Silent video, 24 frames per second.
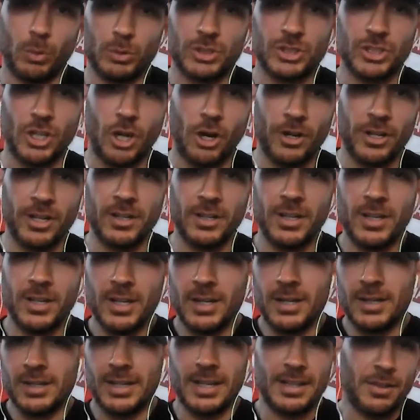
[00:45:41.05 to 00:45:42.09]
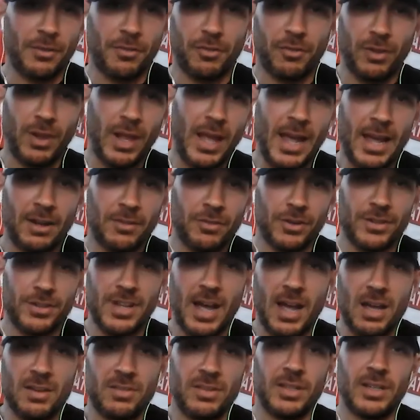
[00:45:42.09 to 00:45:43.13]
started, get the flag for
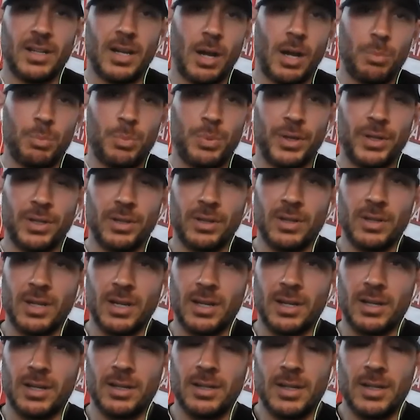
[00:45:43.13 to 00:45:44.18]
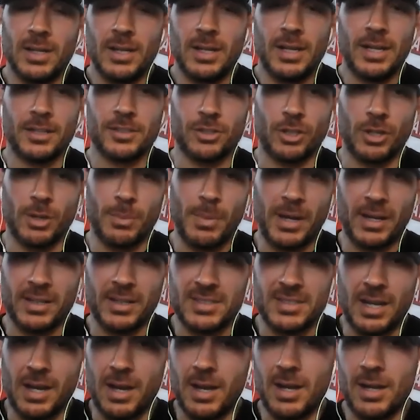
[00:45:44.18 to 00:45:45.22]
diving up in a certain amount
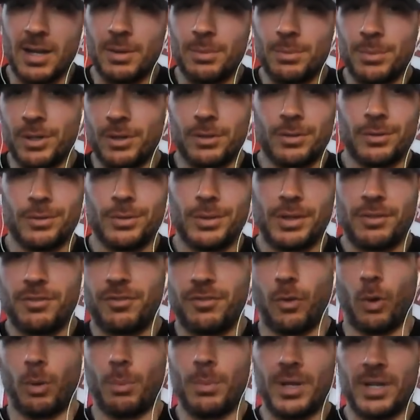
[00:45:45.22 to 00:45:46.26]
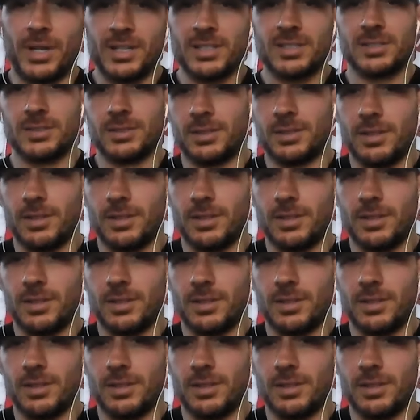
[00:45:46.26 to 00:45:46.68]
of time, you know, like 4 minutes.